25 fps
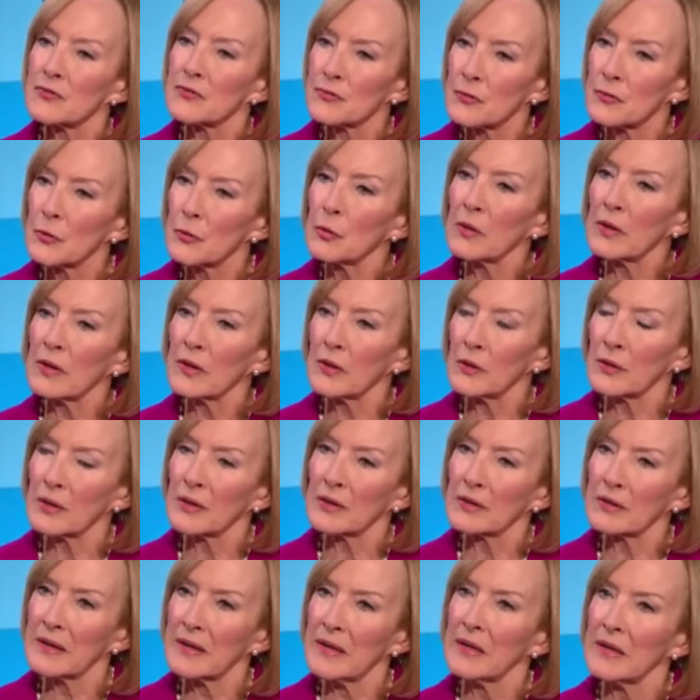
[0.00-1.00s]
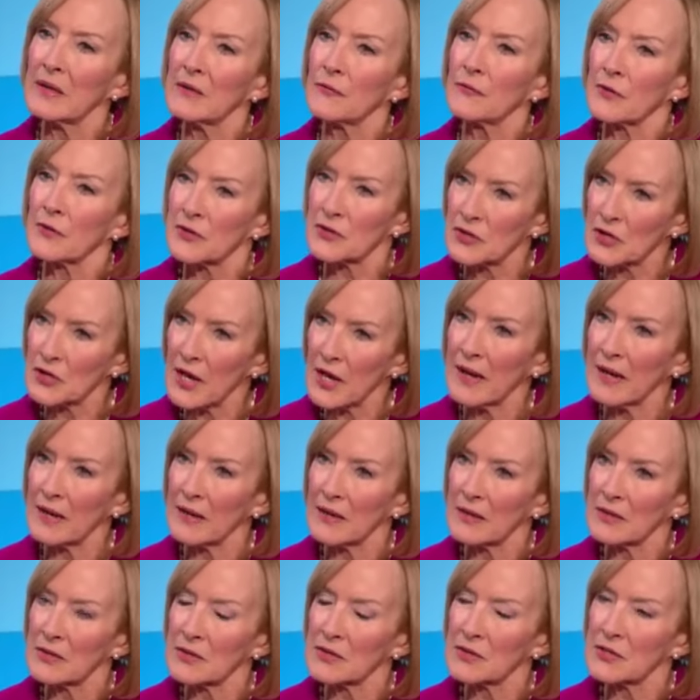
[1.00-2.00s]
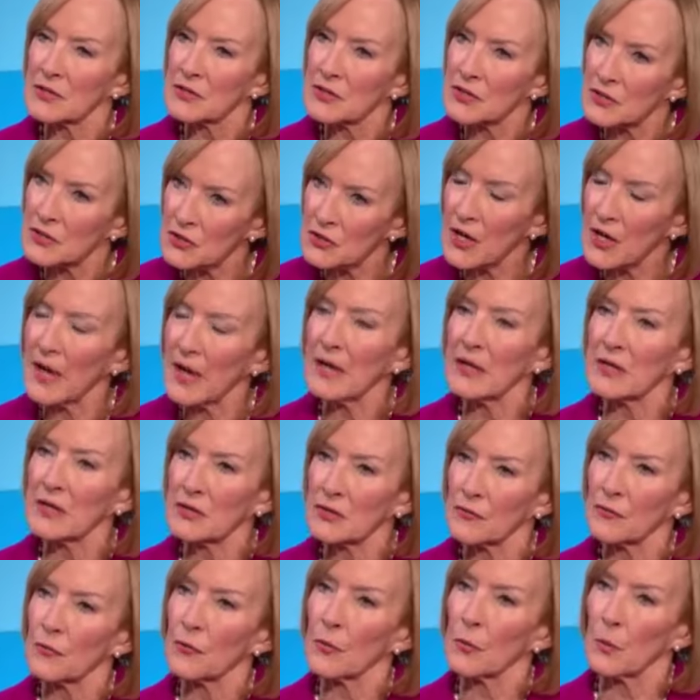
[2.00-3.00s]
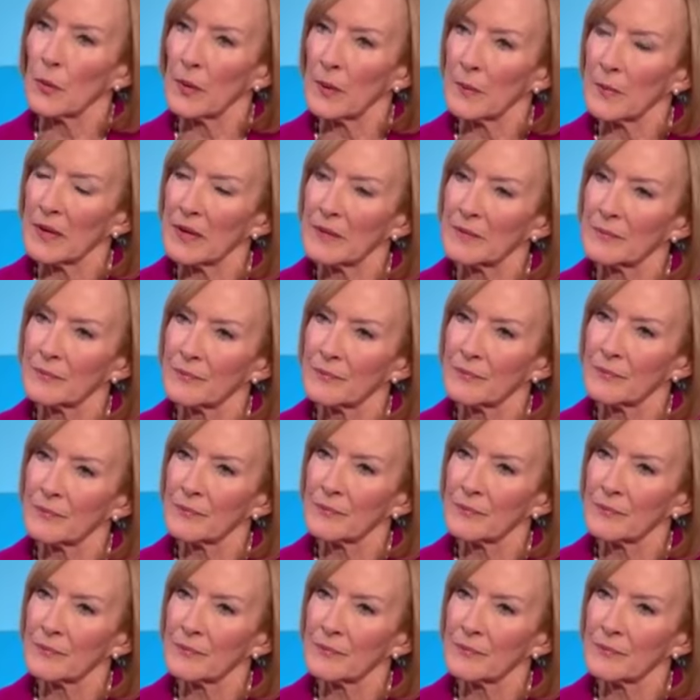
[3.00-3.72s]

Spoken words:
But however, he, like, said that he was too quiet, and that he